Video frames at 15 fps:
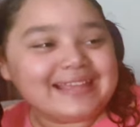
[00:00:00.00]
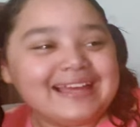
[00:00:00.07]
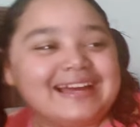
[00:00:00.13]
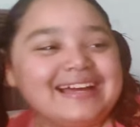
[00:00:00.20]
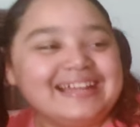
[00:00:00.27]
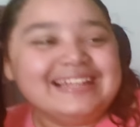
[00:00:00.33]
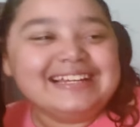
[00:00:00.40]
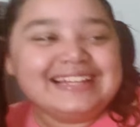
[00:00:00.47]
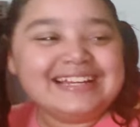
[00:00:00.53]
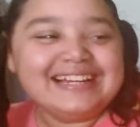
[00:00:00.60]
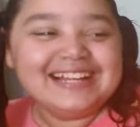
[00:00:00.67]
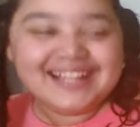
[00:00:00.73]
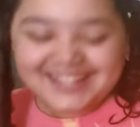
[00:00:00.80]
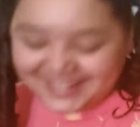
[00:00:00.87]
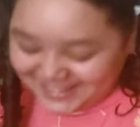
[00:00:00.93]
Yeah.
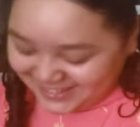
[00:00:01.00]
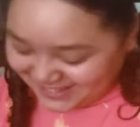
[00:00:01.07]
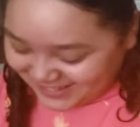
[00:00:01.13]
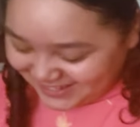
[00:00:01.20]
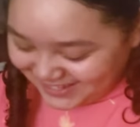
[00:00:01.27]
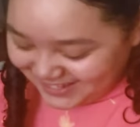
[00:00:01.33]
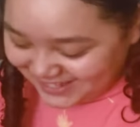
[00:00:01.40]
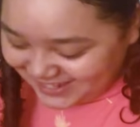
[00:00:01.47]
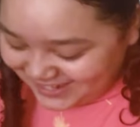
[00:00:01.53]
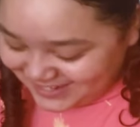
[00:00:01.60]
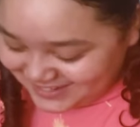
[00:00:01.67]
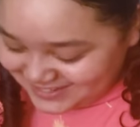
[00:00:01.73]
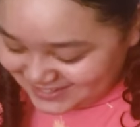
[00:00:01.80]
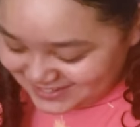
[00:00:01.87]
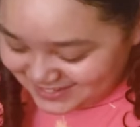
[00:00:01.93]
I
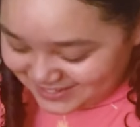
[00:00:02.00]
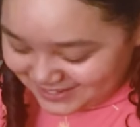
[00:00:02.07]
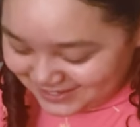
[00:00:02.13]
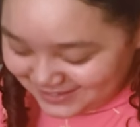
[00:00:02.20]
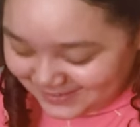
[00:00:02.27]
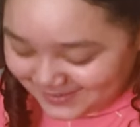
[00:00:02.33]
didn't cheat.